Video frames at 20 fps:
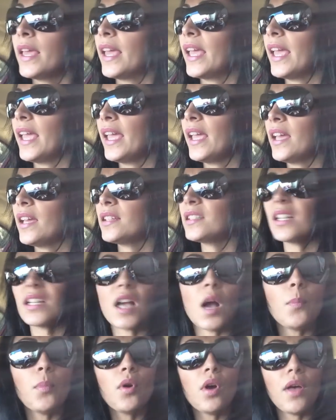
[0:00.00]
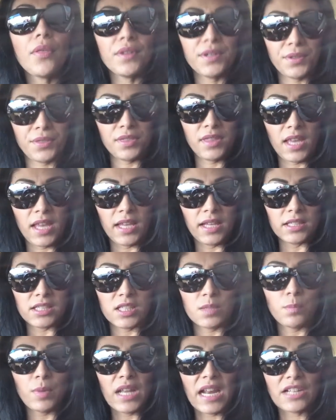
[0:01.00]
And a couple other
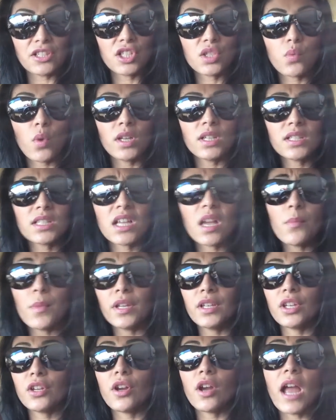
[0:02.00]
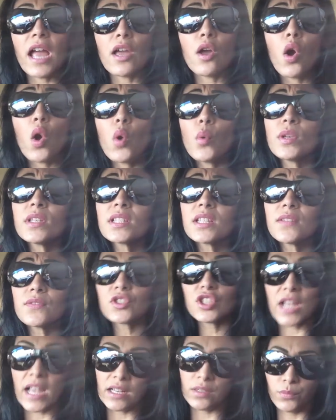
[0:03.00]
things, but I just wanted to come on here. I always love
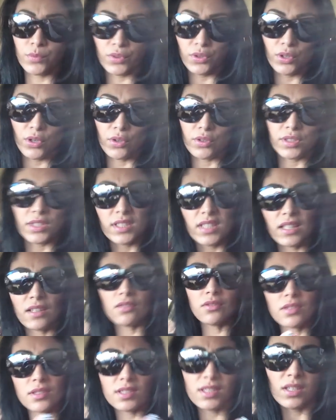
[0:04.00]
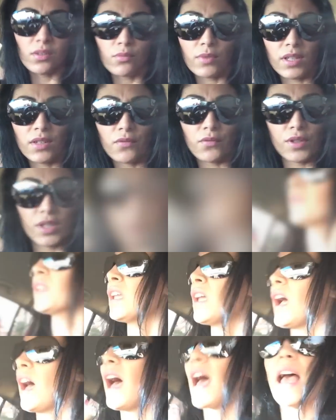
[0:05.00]
chatting with you girls. It's like you're just sitting right in front of me.
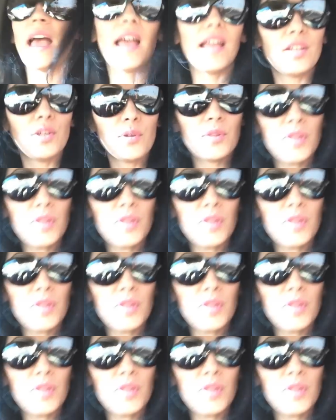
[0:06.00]
I know